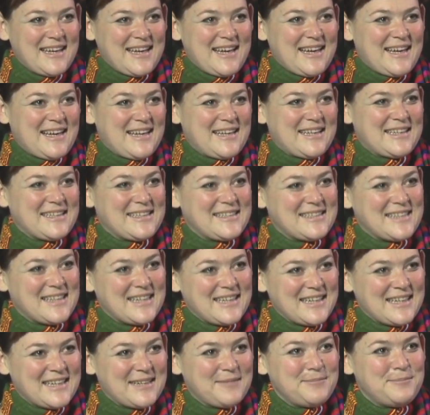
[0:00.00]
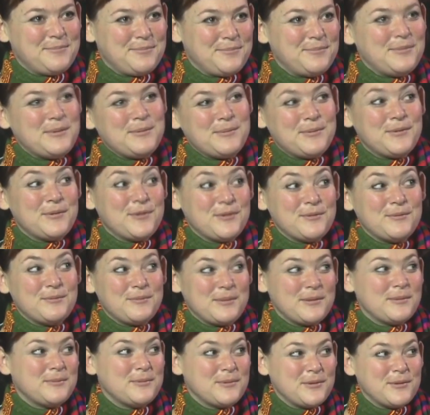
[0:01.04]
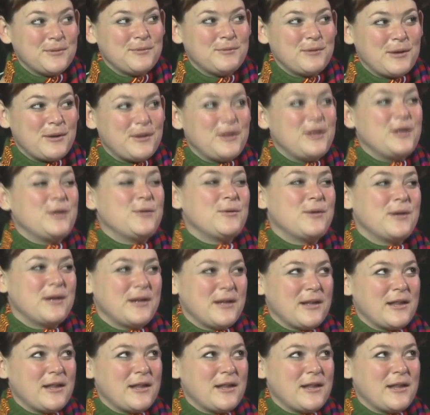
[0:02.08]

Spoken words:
And people, you know what?